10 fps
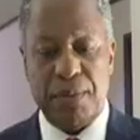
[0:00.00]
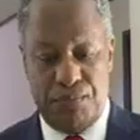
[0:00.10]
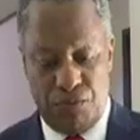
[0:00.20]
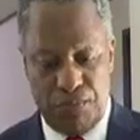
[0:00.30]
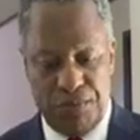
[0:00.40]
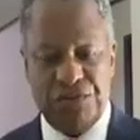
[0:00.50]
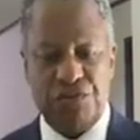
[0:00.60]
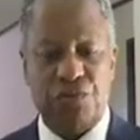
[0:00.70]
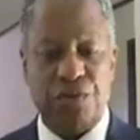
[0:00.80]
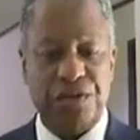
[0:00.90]
promised
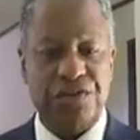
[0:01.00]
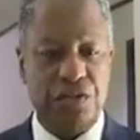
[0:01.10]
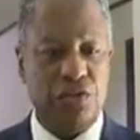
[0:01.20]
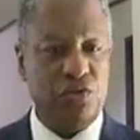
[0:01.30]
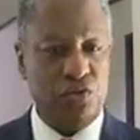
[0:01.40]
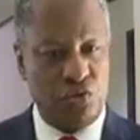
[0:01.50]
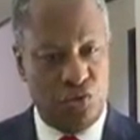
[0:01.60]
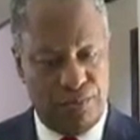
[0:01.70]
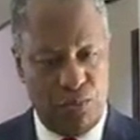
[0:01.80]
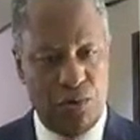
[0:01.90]
to continue to
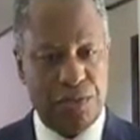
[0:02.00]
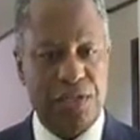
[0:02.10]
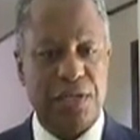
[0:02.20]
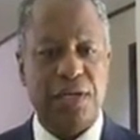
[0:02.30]
support